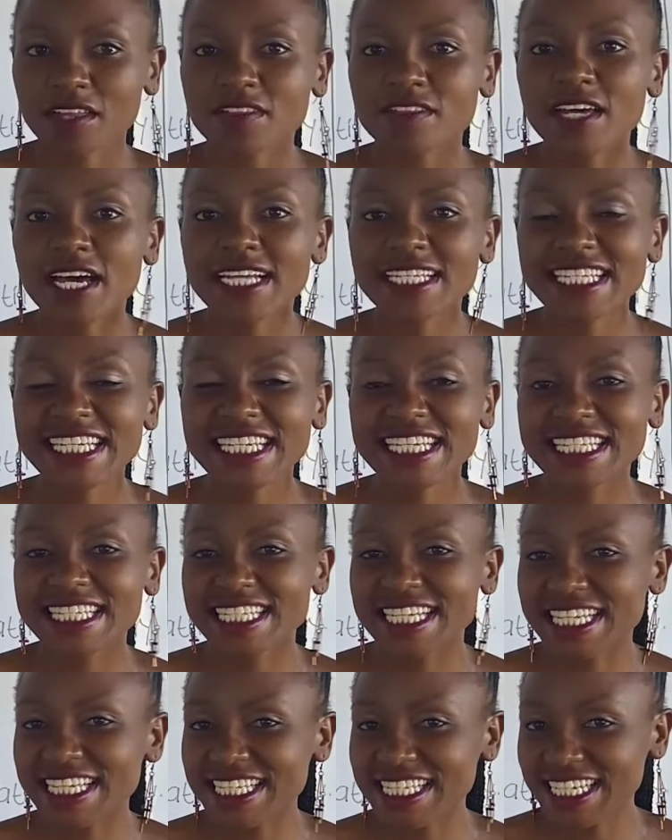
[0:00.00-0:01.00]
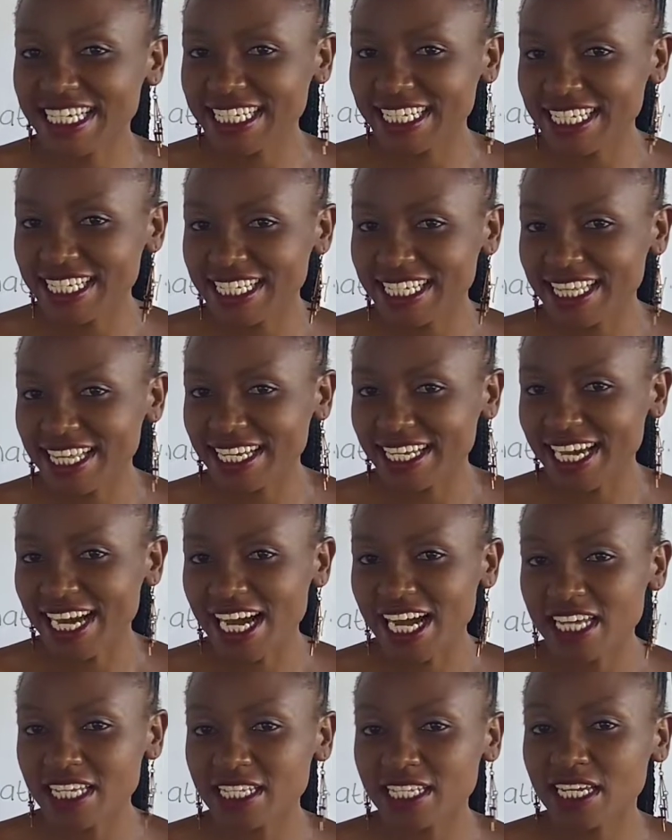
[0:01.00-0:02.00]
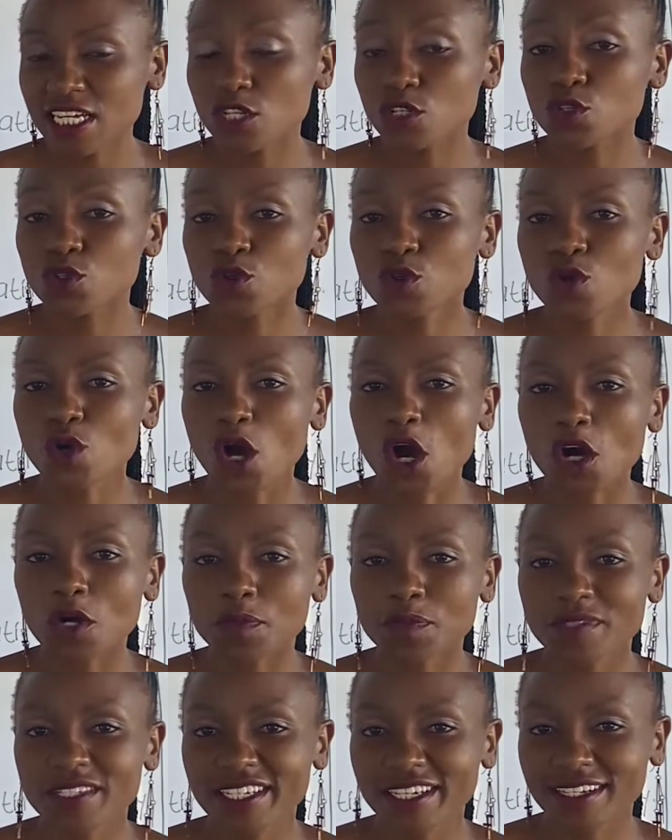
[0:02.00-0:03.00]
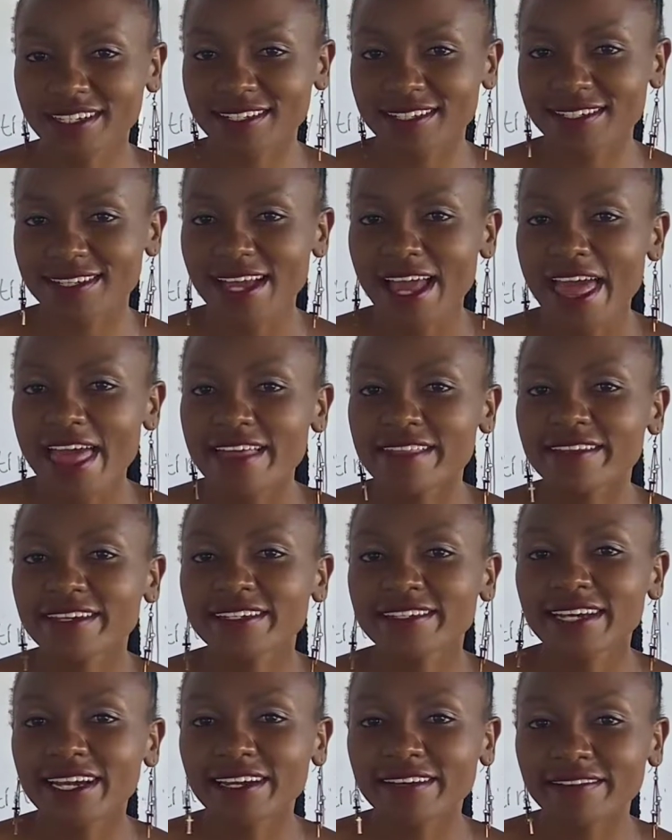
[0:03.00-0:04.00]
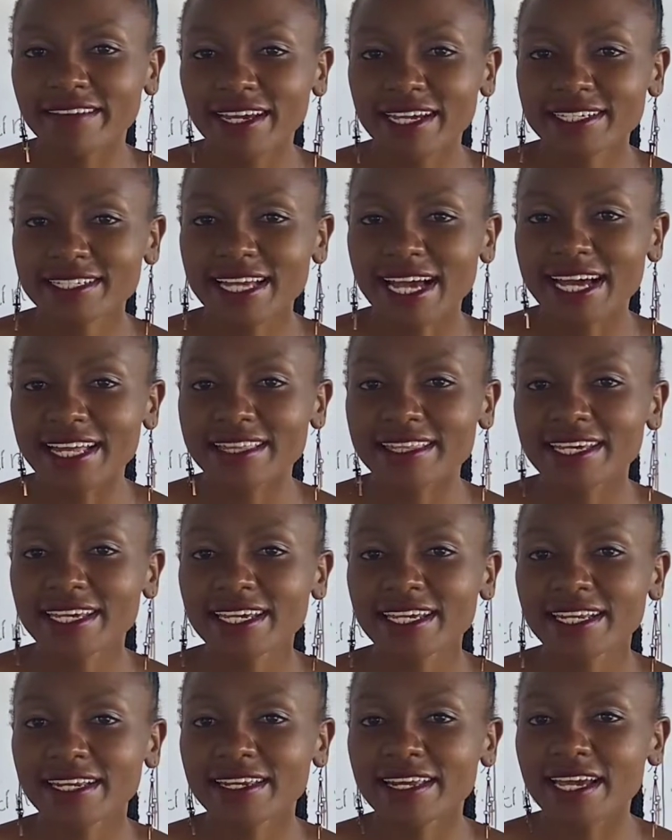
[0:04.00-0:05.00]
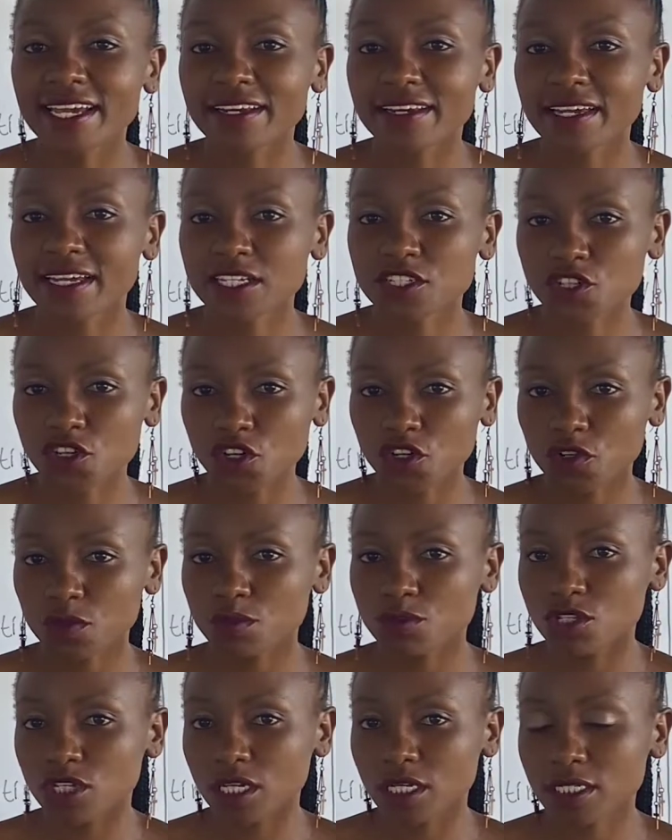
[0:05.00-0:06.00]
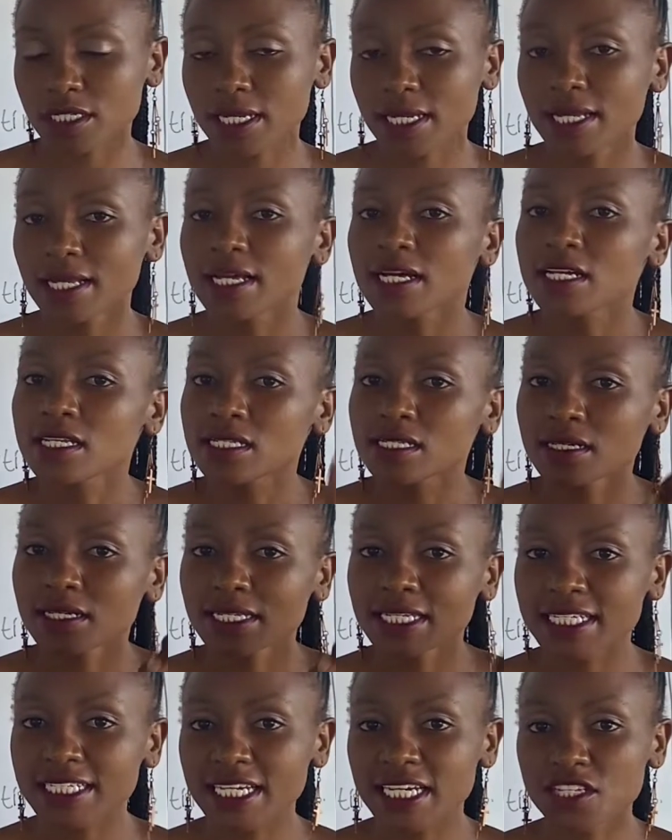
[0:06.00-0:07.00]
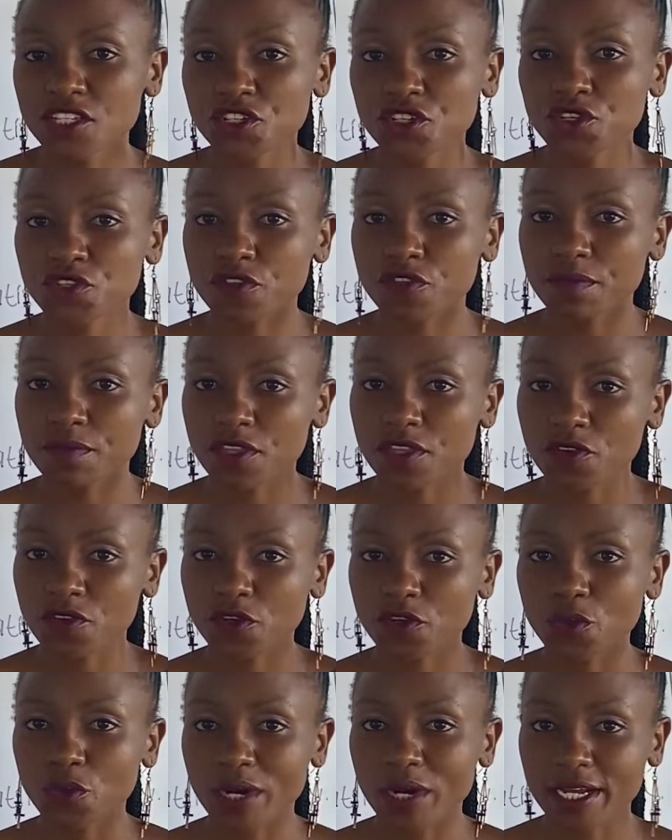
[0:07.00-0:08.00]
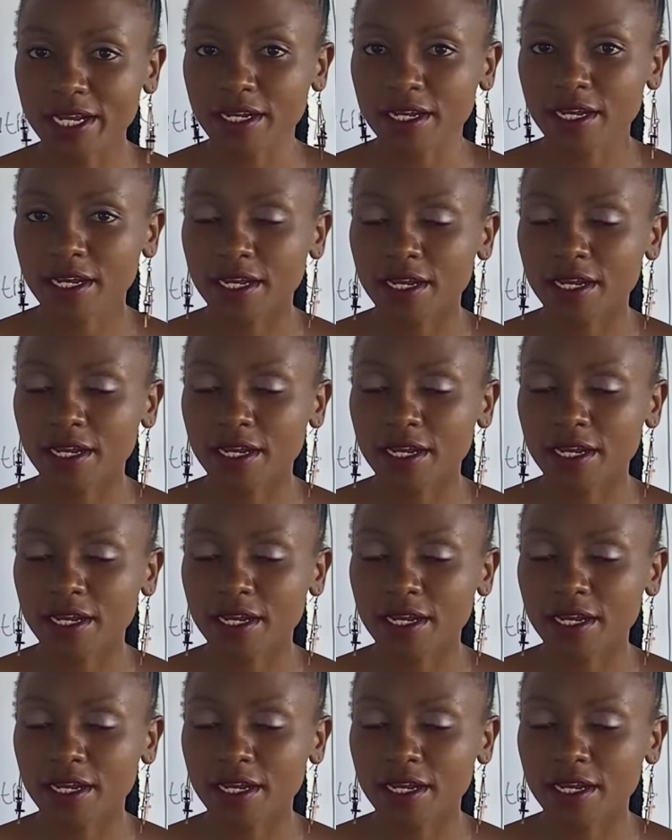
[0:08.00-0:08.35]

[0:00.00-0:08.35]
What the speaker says: That is a sentence that has two objects, the direct and the indirect object. So let us use method one.